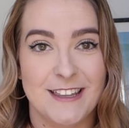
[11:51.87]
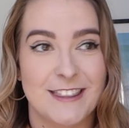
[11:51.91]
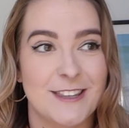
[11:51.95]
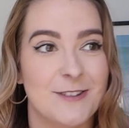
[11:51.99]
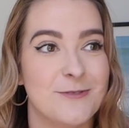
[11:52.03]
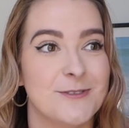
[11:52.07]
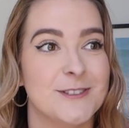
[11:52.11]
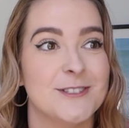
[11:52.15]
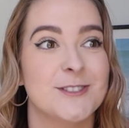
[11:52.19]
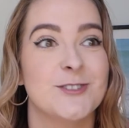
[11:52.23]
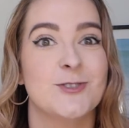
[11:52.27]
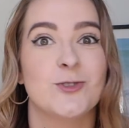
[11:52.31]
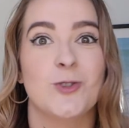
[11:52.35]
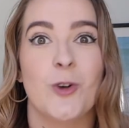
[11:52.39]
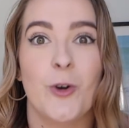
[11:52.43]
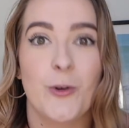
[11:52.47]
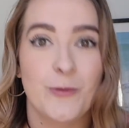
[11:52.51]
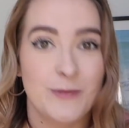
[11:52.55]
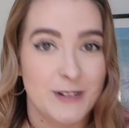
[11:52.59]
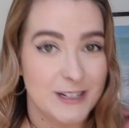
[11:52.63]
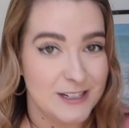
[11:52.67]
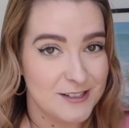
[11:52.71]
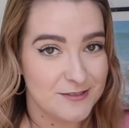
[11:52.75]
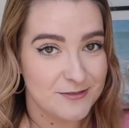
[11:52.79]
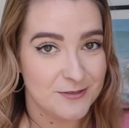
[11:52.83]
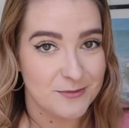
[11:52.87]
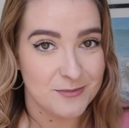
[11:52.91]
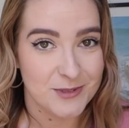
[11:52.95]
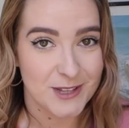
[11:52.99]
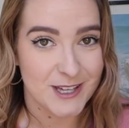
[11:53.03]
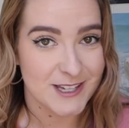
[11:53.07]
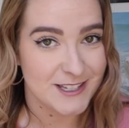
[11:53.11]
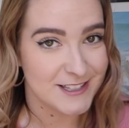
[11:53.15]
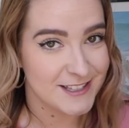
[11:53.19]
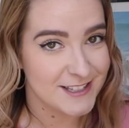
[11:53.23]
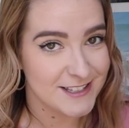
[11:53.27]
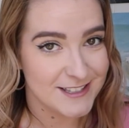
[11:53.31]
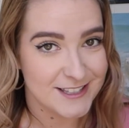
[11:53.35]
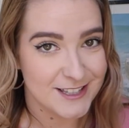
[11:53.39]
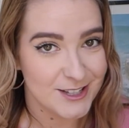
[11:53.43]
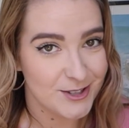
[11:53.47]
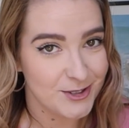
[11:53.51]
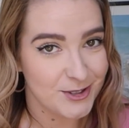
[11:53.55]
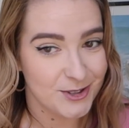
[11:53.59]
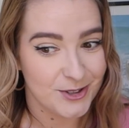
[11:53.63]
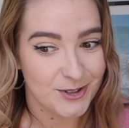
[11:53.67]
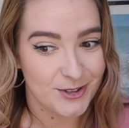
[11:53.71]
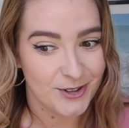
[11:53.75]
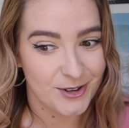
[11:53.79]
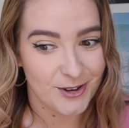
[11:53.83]
There was so many different places that
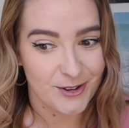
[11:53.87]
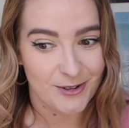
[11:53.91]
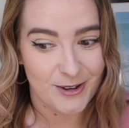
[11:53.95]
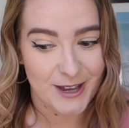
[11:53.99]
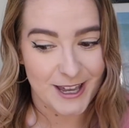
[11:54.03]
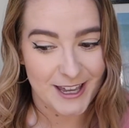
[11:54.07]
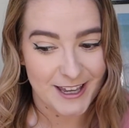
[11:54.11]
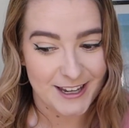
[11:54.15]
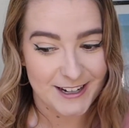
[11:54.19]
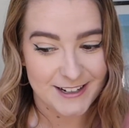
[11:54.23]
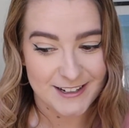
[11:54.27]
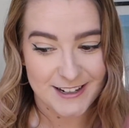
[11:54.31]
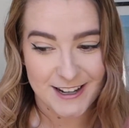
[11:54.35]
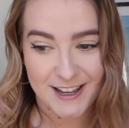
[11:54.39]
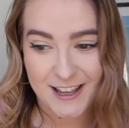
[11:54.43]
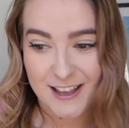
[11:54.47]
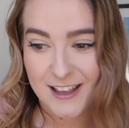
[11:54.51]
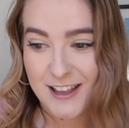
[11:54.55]
you could go eat,